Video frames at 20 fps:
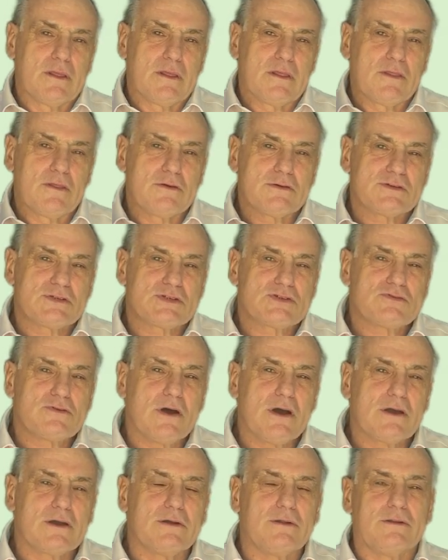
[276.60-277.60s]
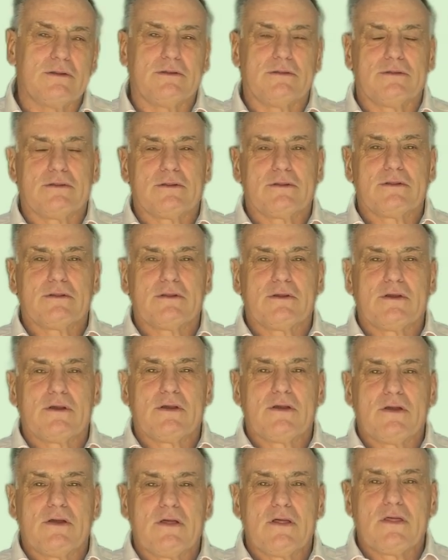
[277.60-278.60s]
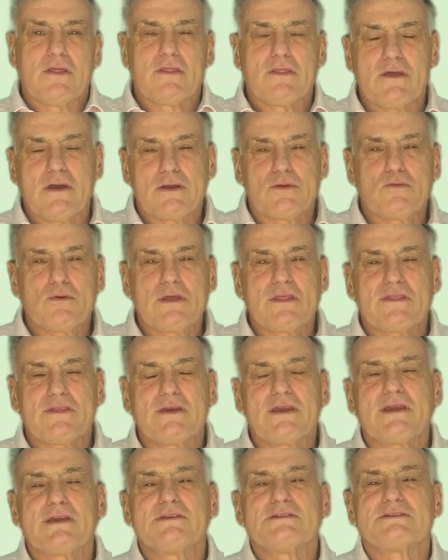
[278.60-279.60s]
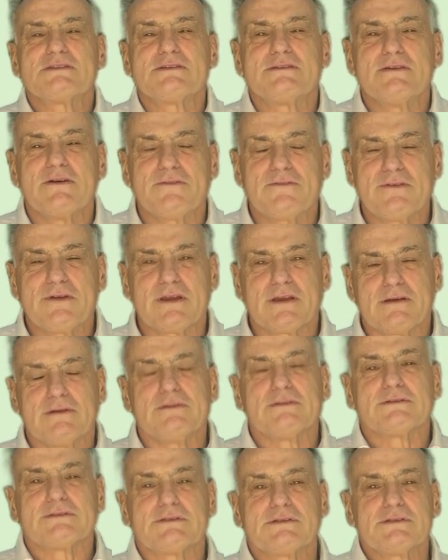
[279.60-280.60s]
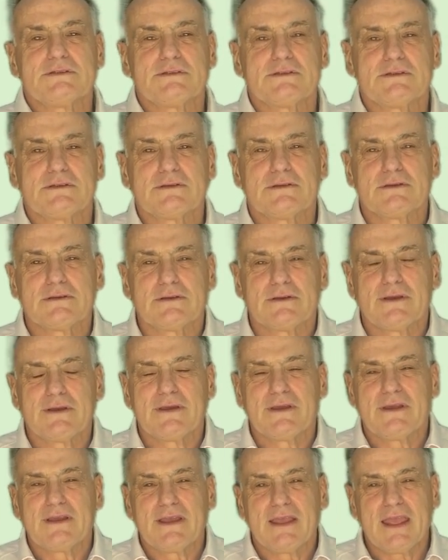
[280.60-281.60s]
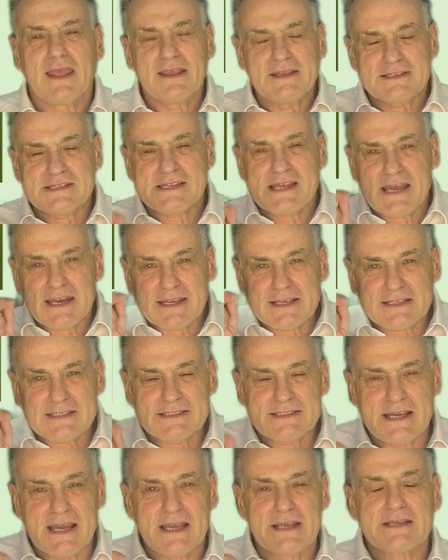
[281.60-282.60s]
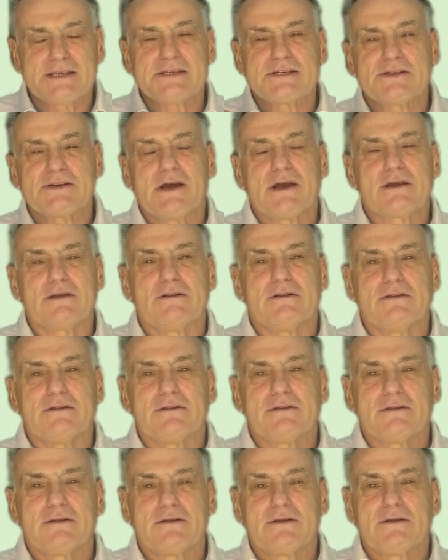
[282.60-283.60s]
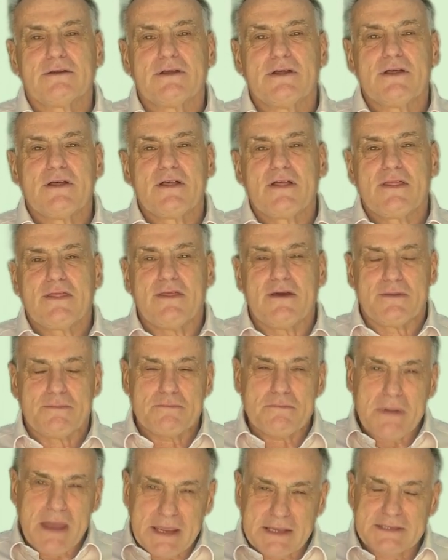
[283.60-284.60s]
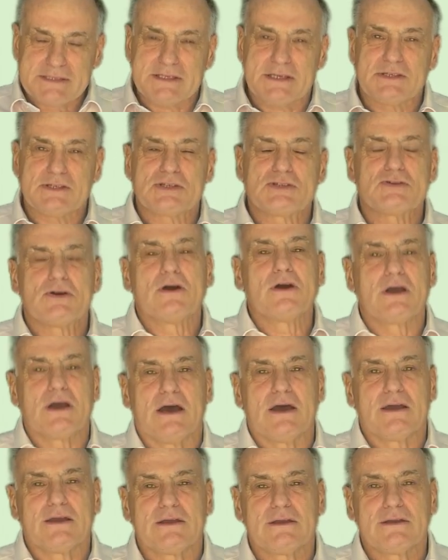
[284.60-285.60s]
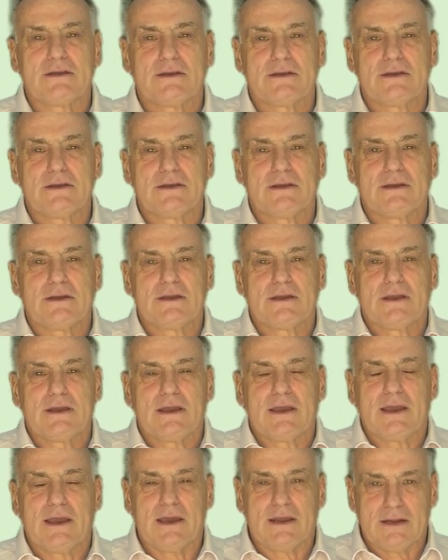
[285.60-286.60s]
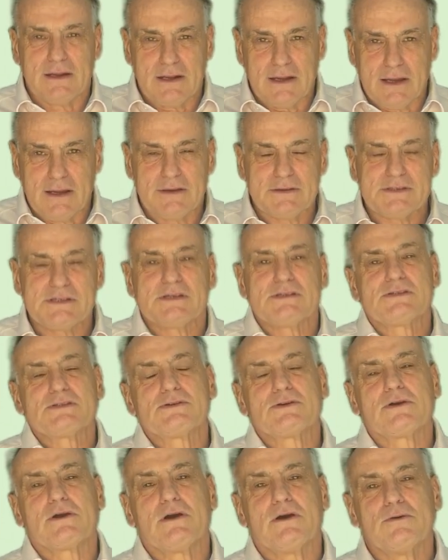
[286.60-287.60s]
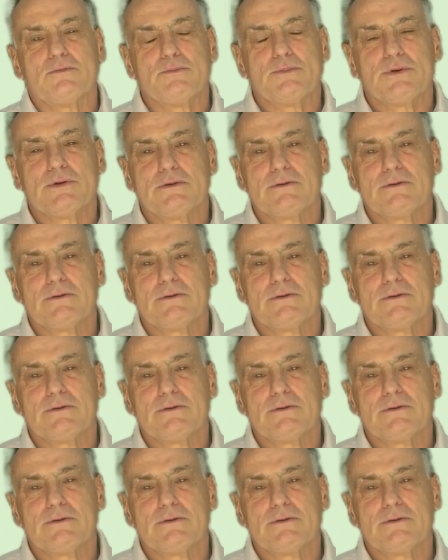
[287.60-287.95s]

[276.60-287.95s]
The struggle that we think is difficult is that exact struggle that makes us stronger and allows us to cope.